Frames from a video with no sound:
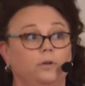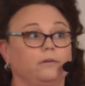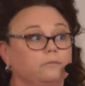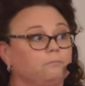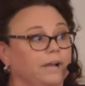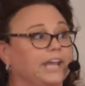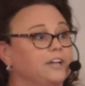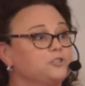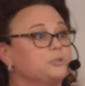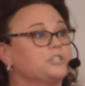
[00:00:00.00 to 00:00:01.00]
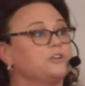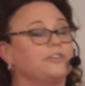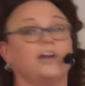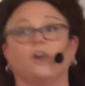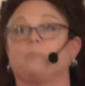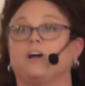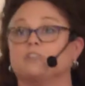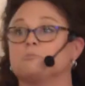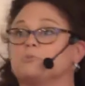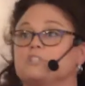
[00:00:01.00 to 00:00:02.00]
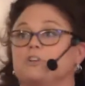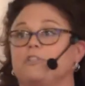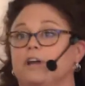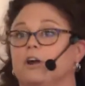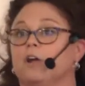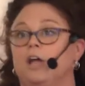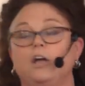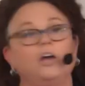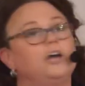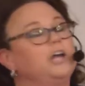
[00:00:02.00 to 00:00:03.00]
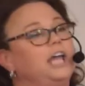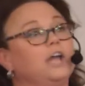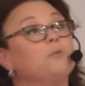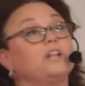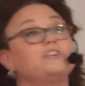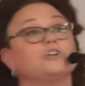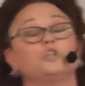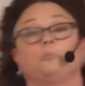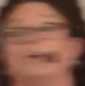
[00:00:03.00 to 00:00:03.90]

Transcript: and my kids were still there, my husband was still there, it really took the